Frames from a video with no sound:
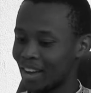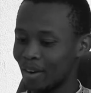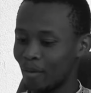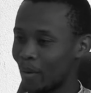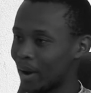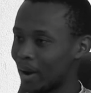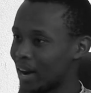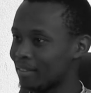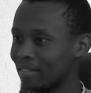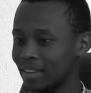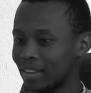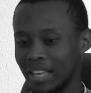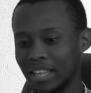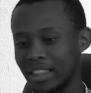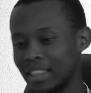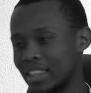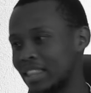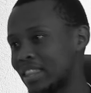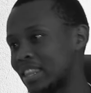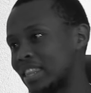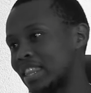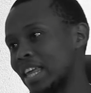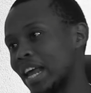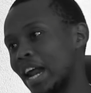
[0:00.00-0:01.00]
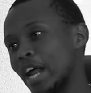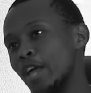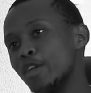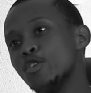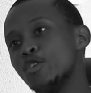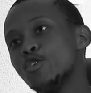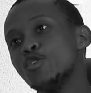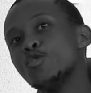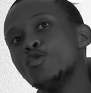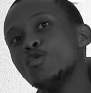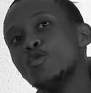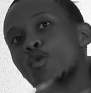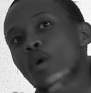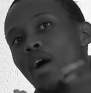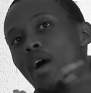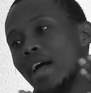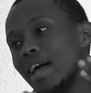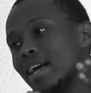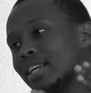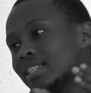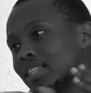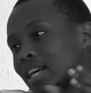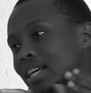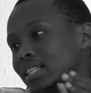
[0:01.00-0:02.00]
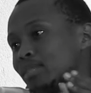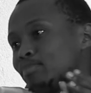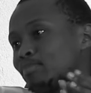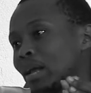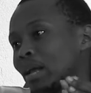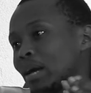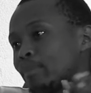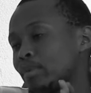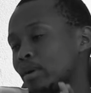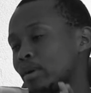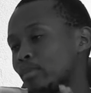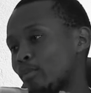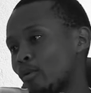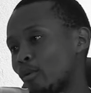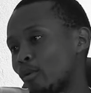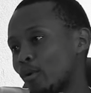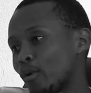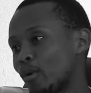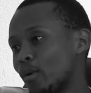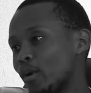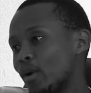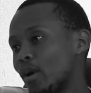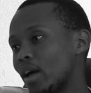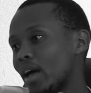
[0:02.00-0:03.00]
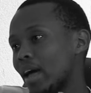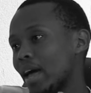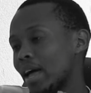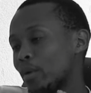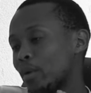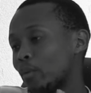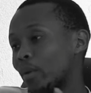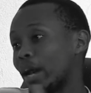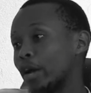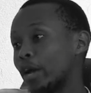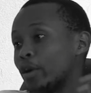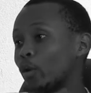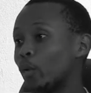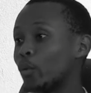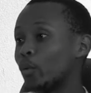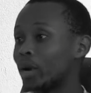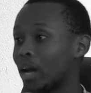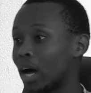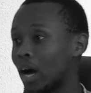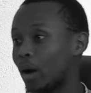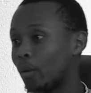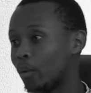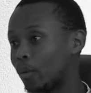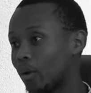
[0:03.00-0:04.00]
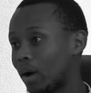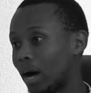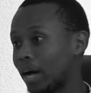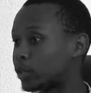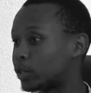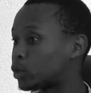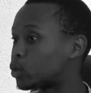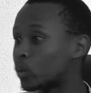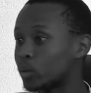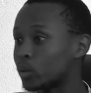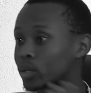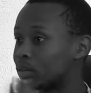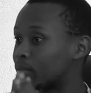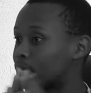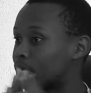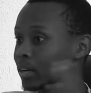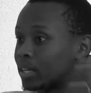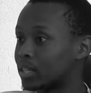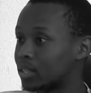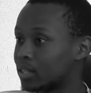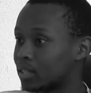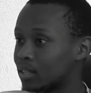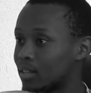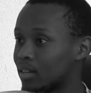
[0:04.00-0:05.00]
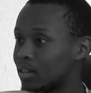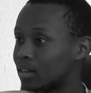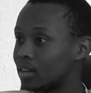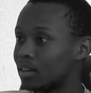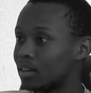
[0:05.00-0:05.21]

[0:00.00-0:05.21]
Whatever that I knew as us black people and what I know now are two different